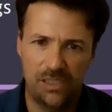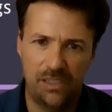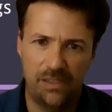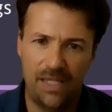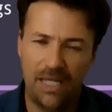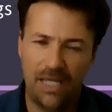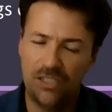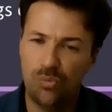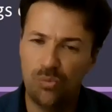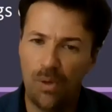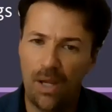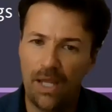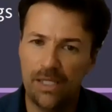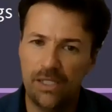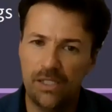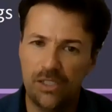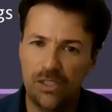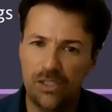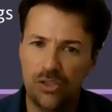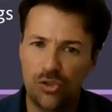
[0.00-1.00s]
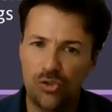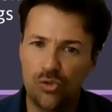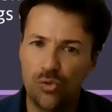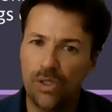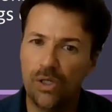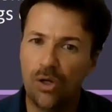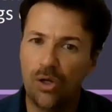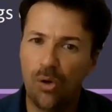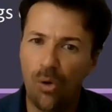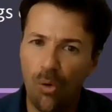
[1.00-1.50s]
That's why you're
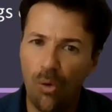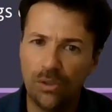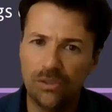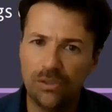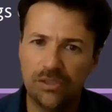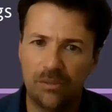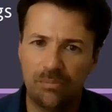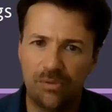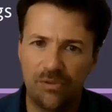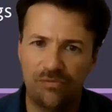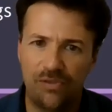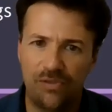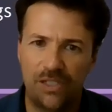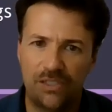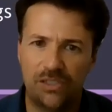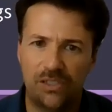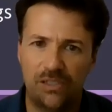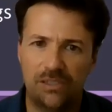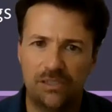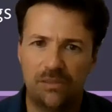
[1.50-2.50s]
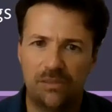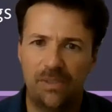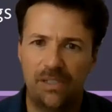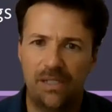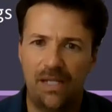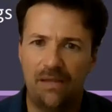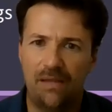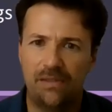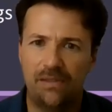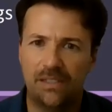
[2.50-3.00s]
doing a course on professionalism and
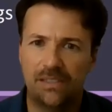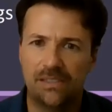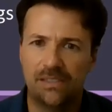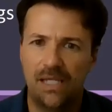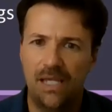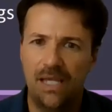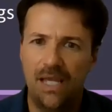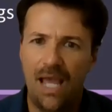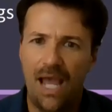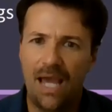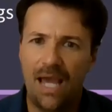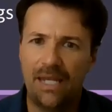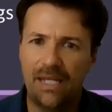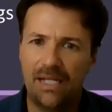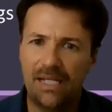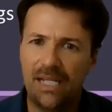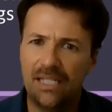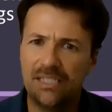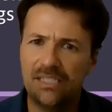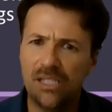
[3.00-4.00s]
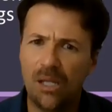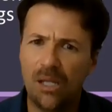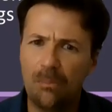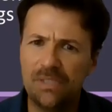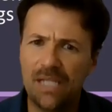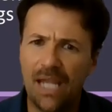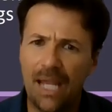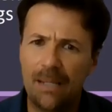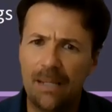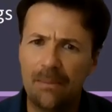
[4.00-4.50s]
ethics. And it can
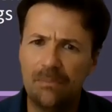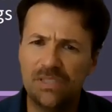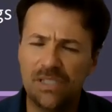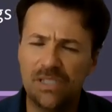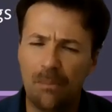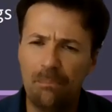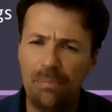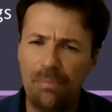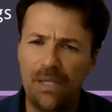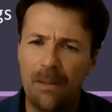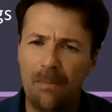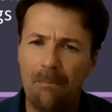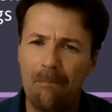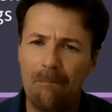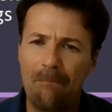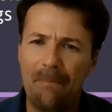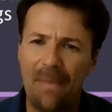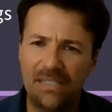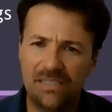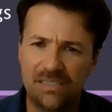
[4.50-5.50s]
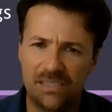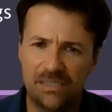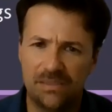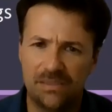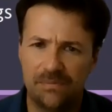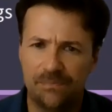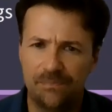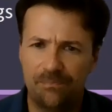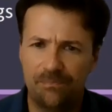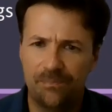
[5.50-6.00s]
sometimes appear messy.
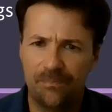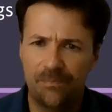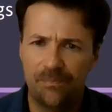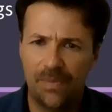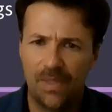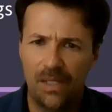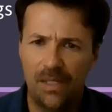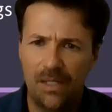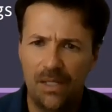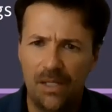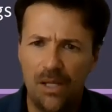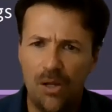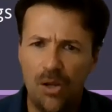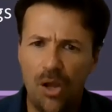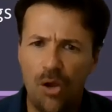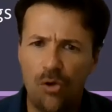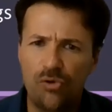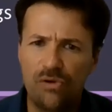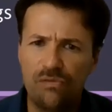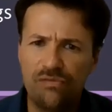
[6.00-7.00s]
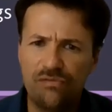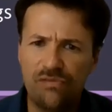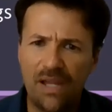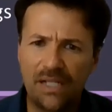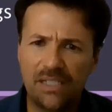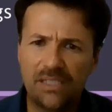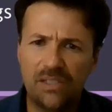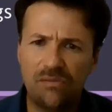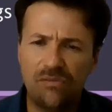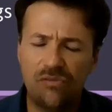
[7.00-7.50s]

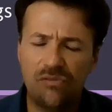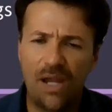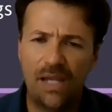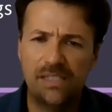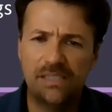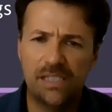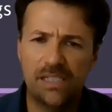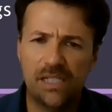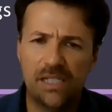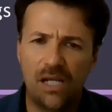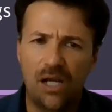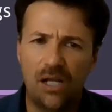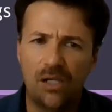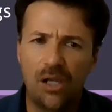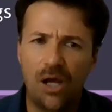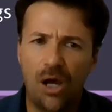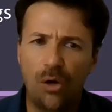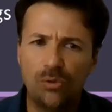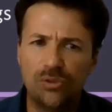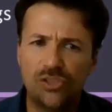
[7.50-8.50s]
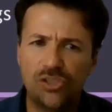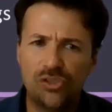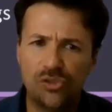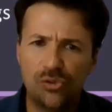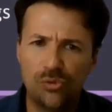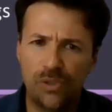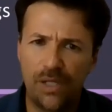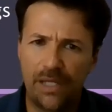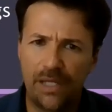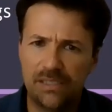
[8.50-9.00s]
Reflective writing allows
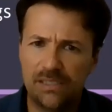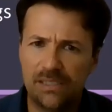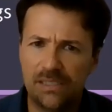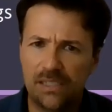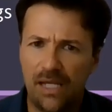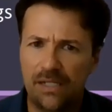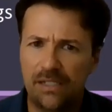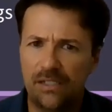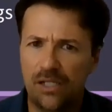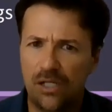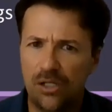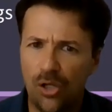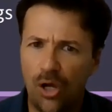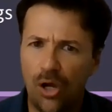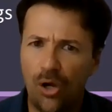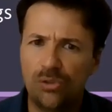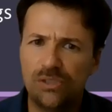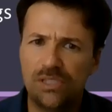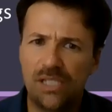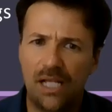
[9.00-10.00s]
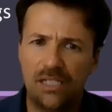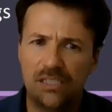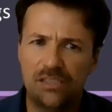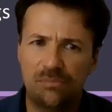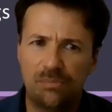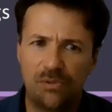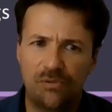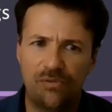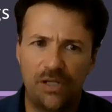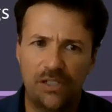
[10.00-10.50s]
students and it allows health
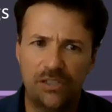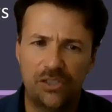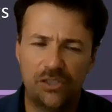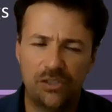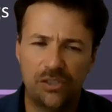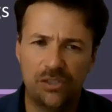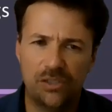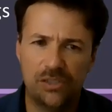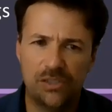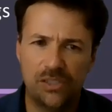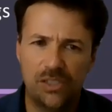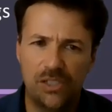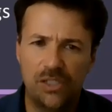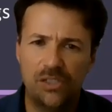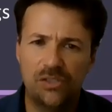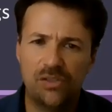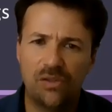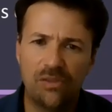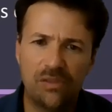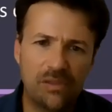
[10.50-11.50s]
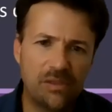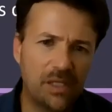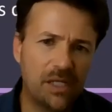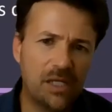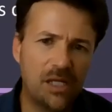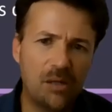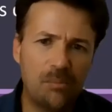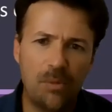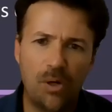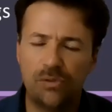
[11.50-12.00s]
professionals to
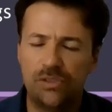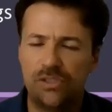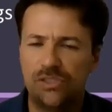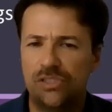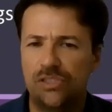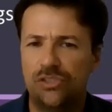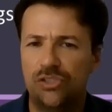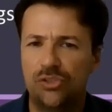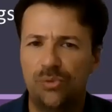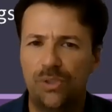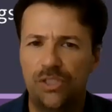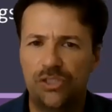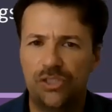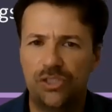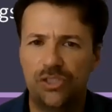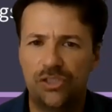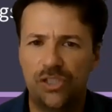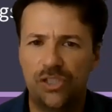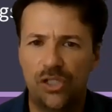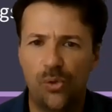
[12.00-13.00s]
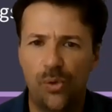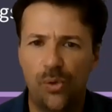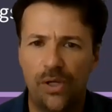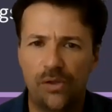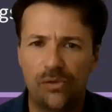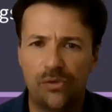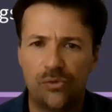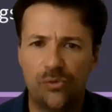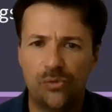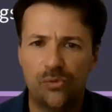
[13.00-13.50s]
think about the situations they're going
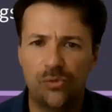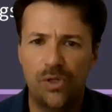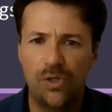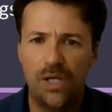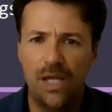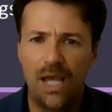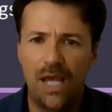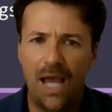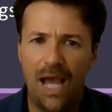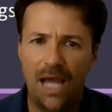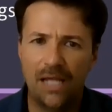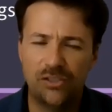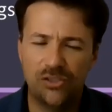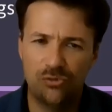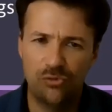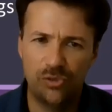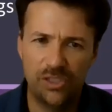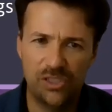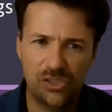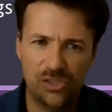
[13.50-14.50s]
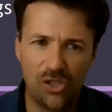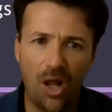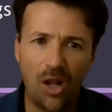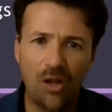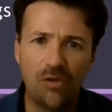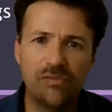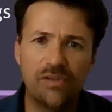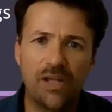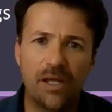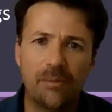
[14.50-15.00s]
through and to
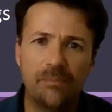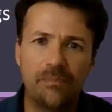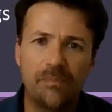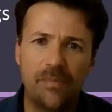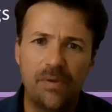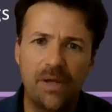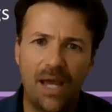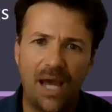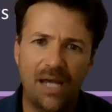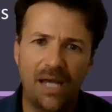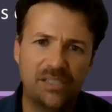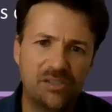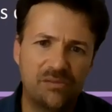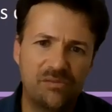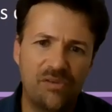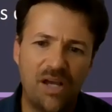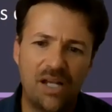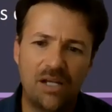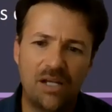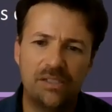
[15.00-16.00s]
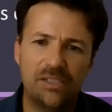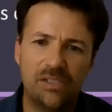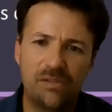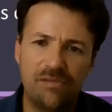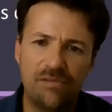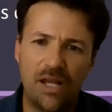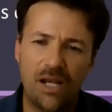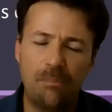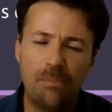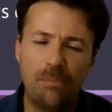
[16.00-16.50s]
resolve them and to
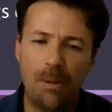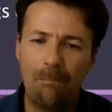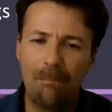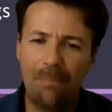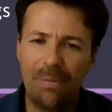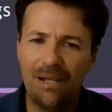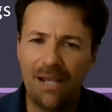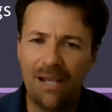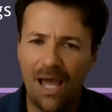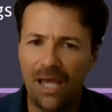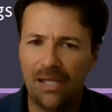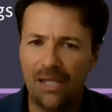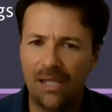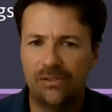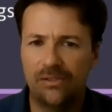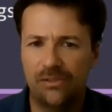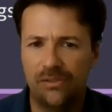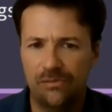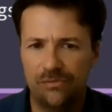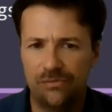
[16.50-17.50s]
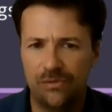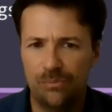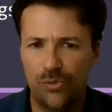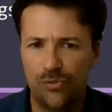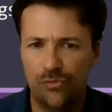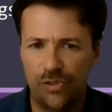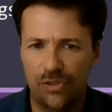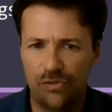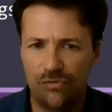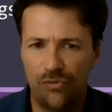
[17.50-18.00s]
develop a plan for
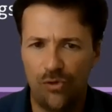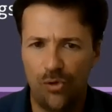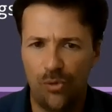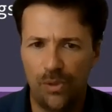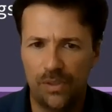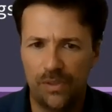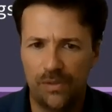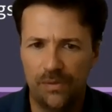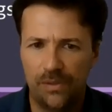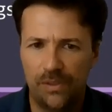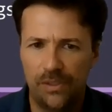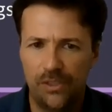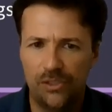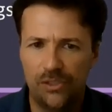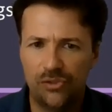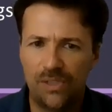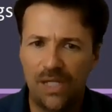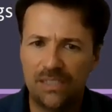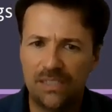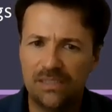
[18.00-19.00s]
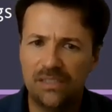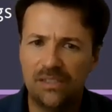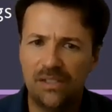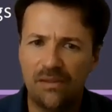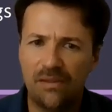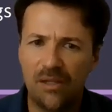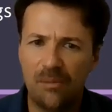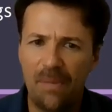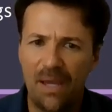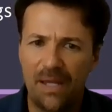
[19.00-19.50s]
moving forward. So that's
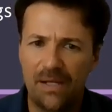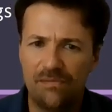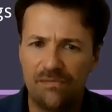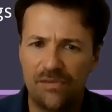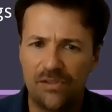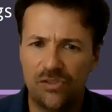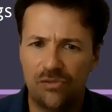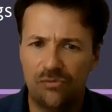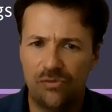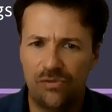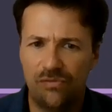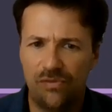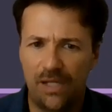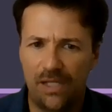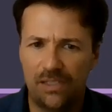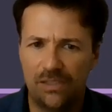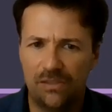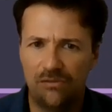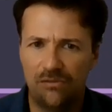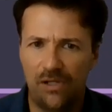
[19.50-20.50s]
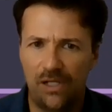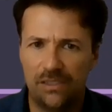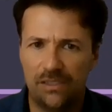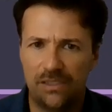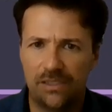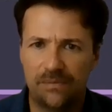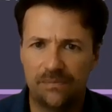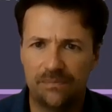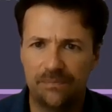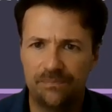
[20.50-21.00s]
another benefit of reflective writing.
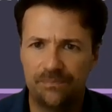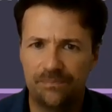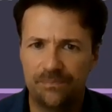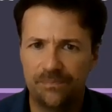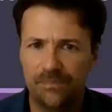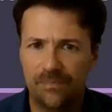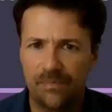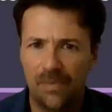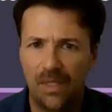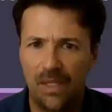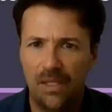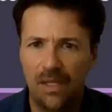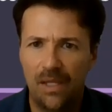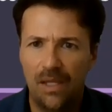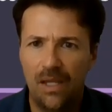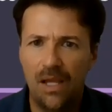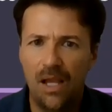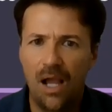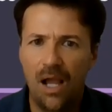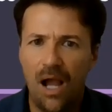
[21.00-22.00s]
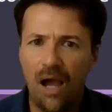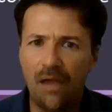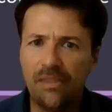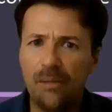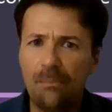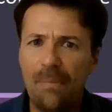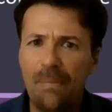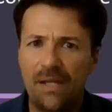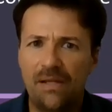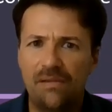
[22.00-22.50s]

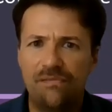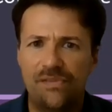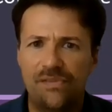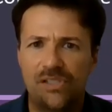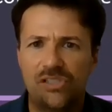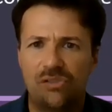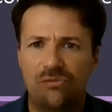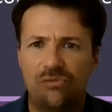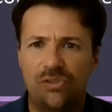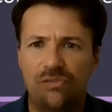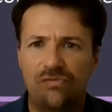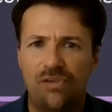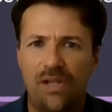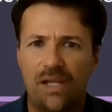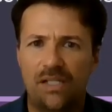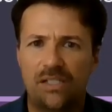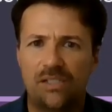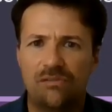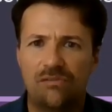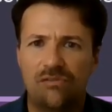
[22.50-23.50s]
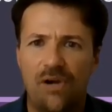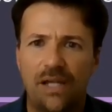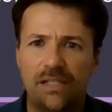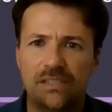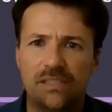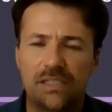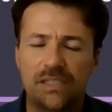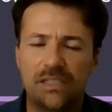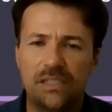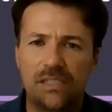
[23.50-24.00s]
Other benefits of reflective
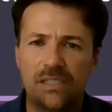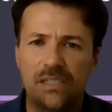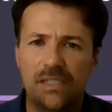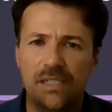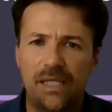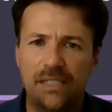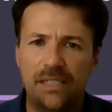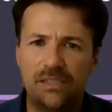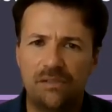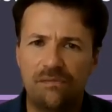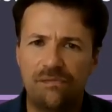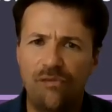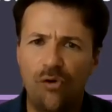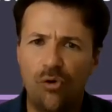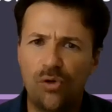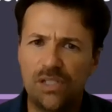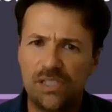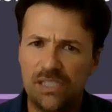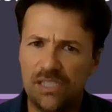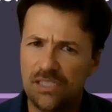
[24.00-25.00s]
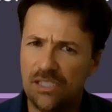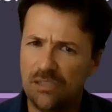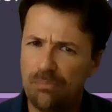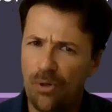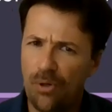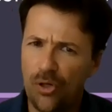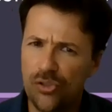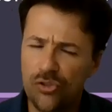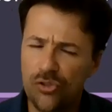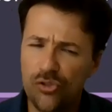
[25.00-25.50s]
writing is it focuses
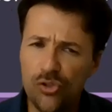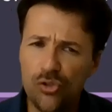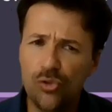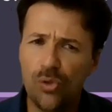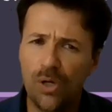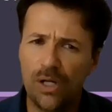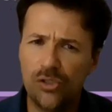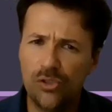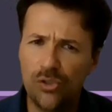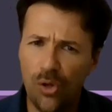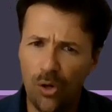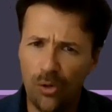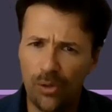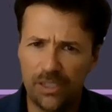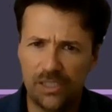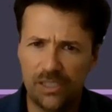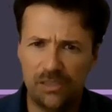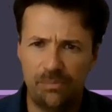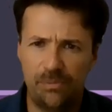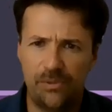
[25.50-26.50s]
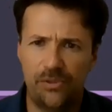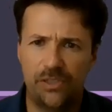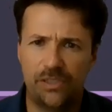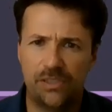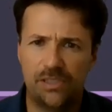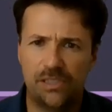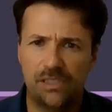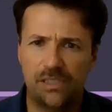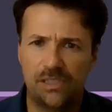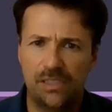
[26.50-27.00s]
upon you and your
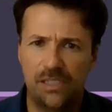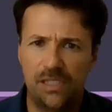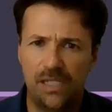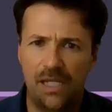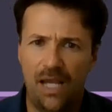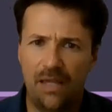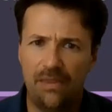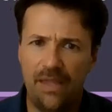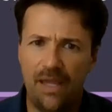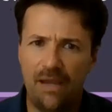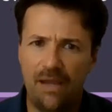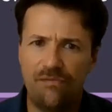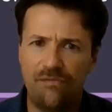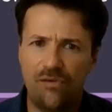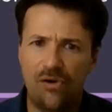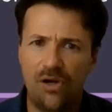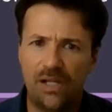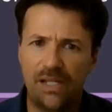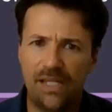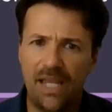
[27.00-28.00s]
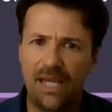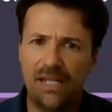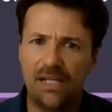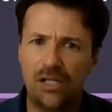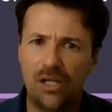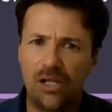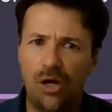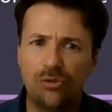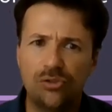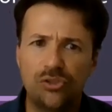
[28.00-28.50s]
experience, and therefore again
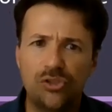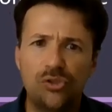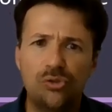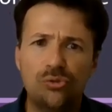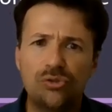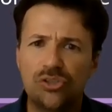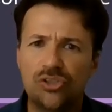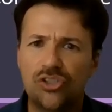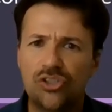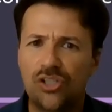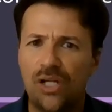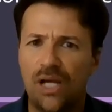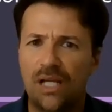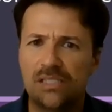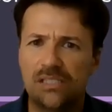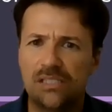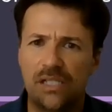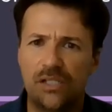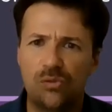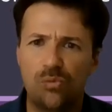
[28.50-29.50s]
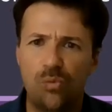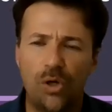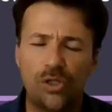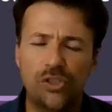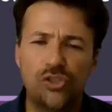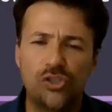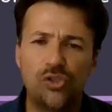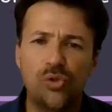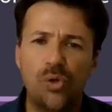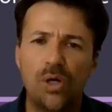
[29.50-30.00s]
allows you to translate what
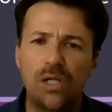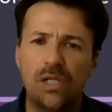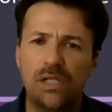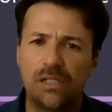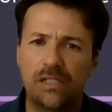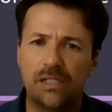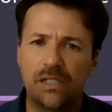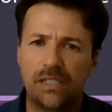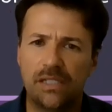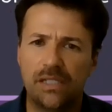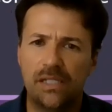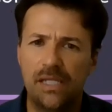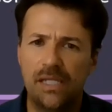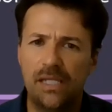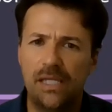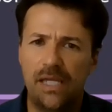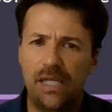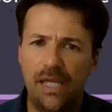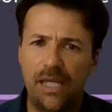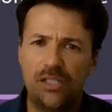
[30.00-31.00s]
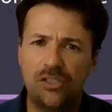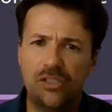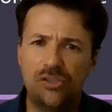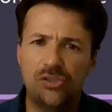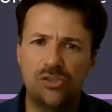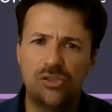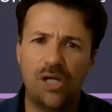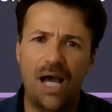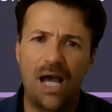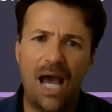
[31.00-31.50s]
you're learning
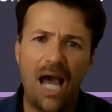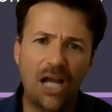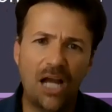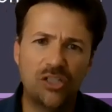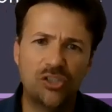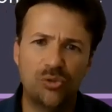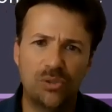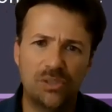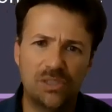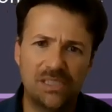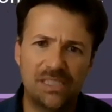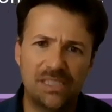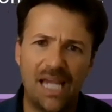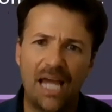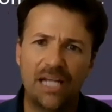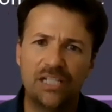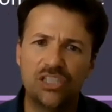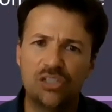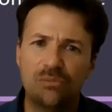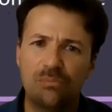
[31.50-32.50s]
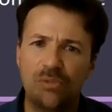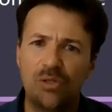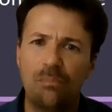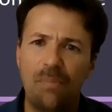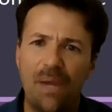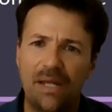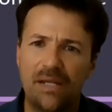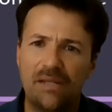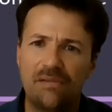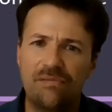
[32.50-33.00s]
into actual tangible
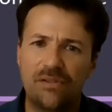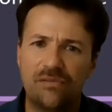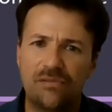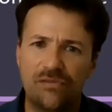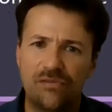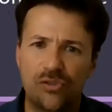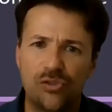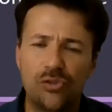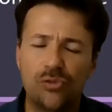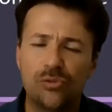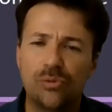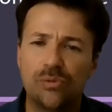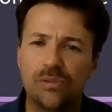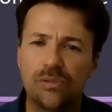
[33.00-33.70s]
benefit for you.